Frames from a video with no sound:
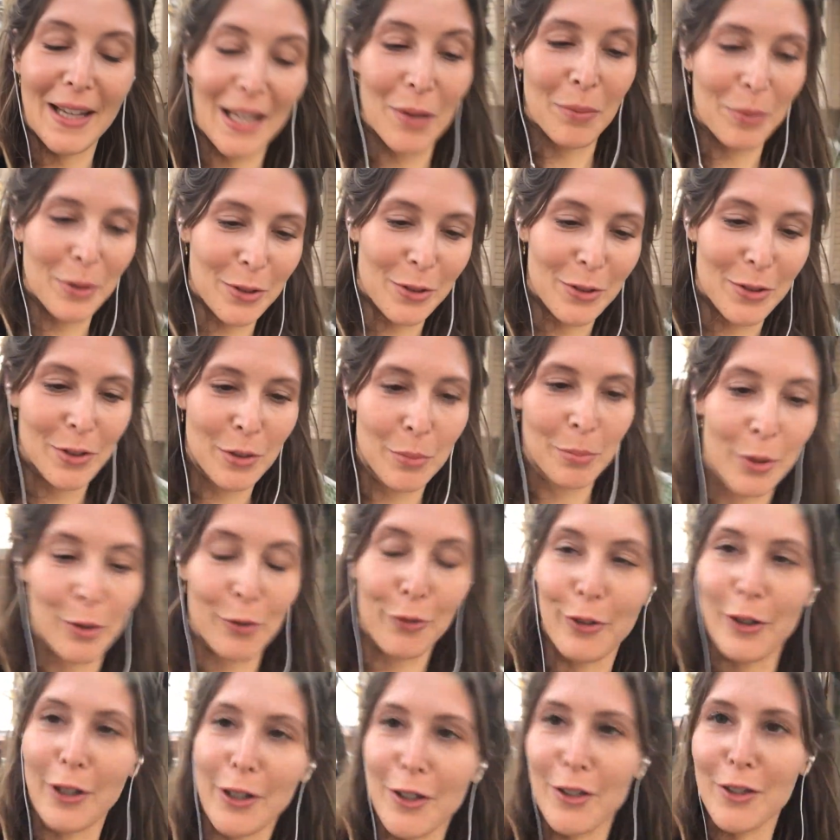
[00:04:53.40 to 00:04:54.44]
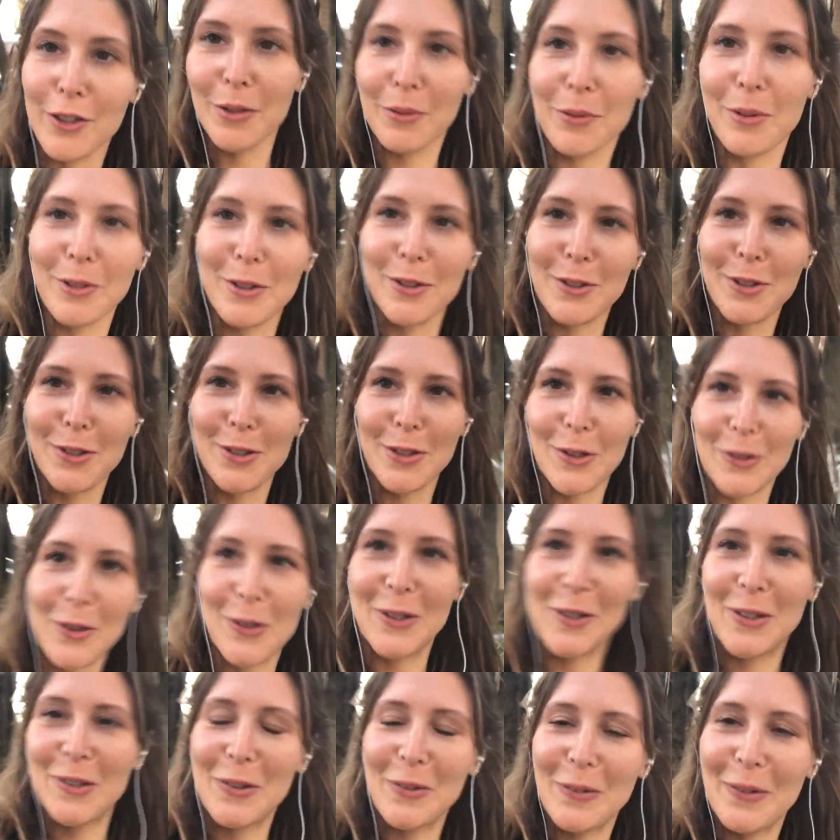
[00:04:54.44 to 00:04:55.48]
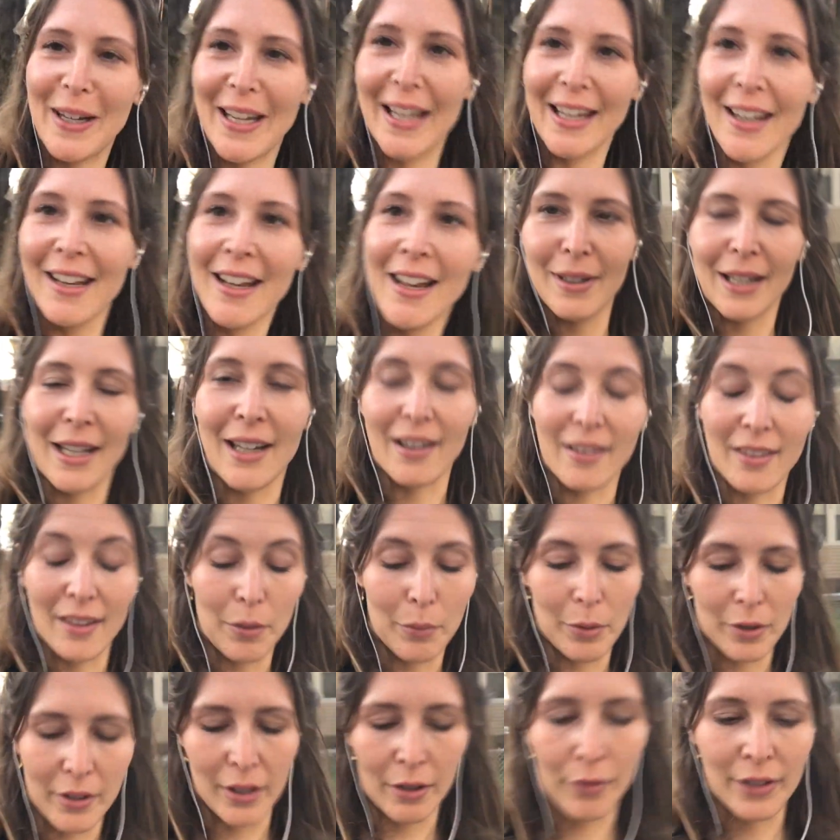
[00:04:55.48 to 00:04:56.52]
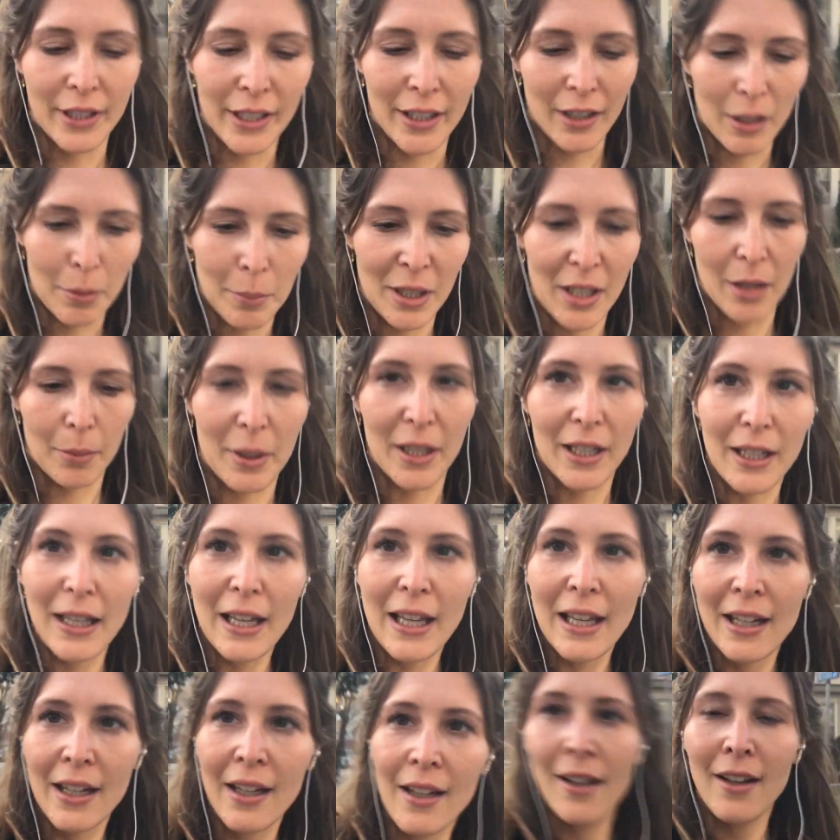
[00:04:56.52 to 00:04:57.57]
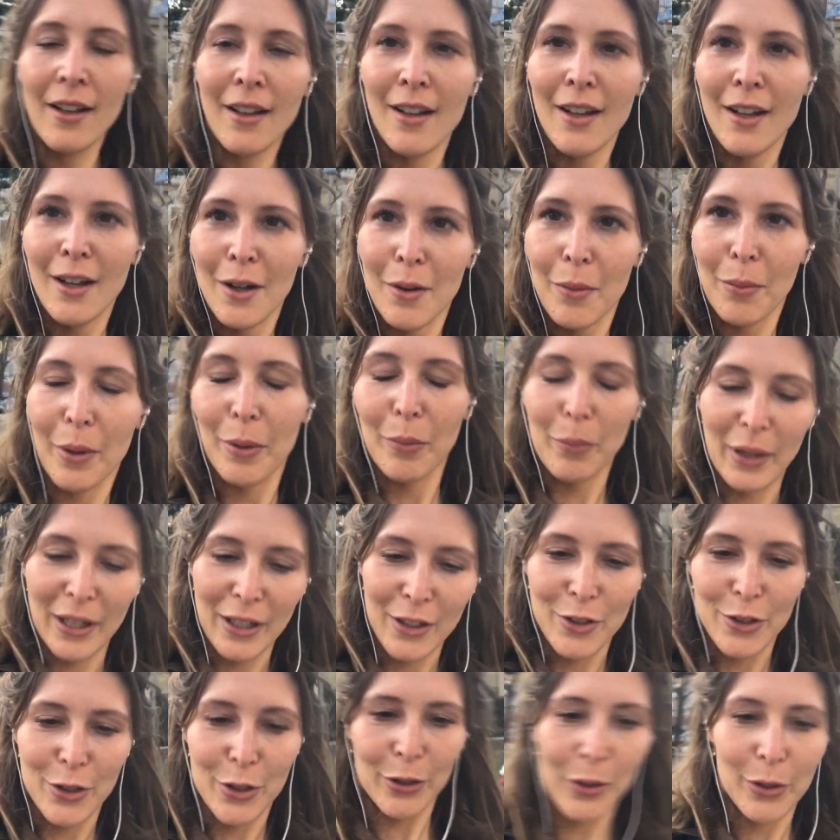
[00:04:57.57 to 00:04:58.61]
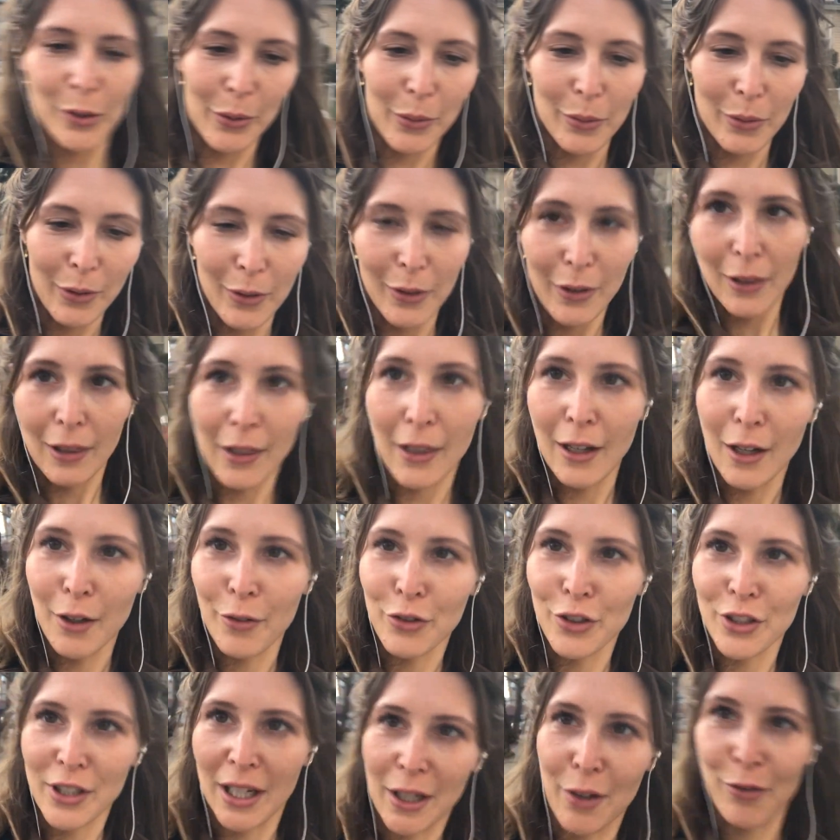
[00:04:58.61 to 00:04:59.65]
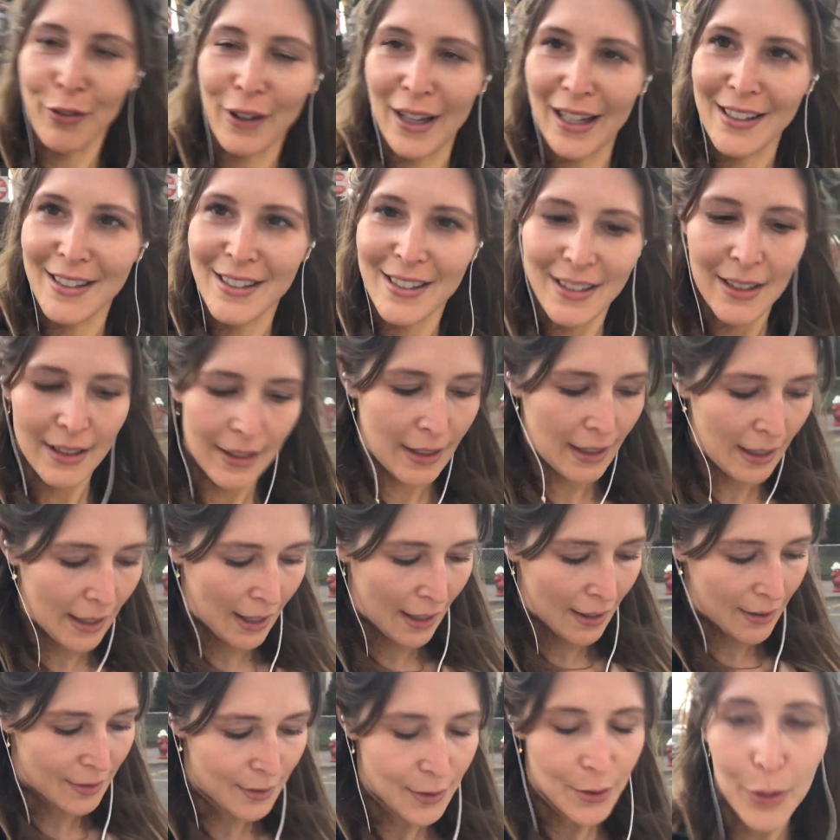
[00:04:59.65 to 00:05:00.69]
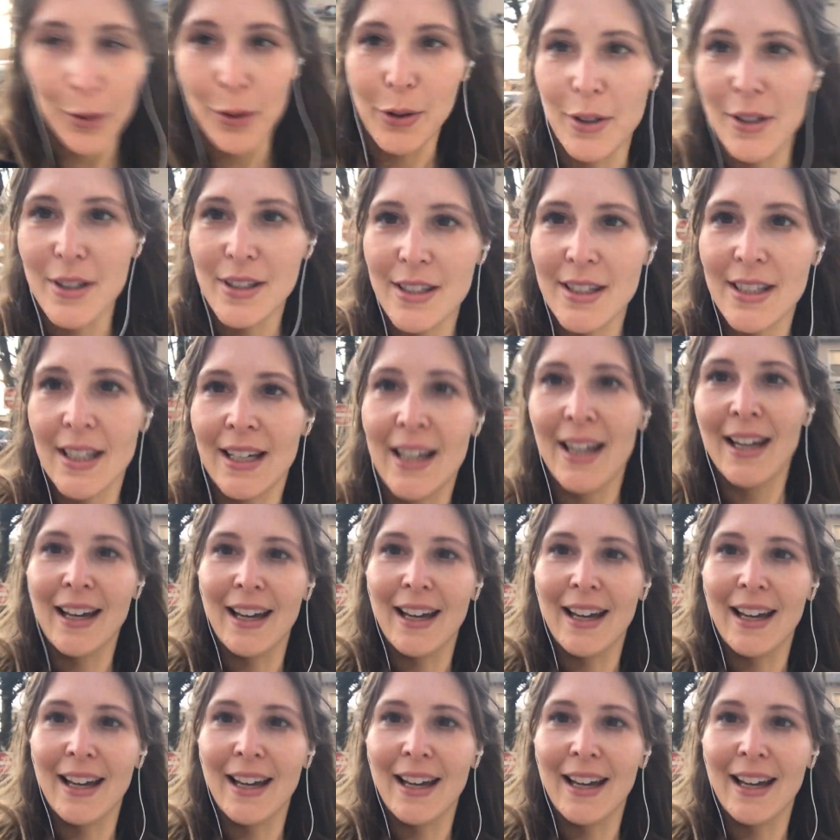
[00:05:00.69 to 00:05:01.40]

It was super fun. She was so sweet, and I think we're definitely gonna meet up again. We went to LoveShackFancy, as you could see,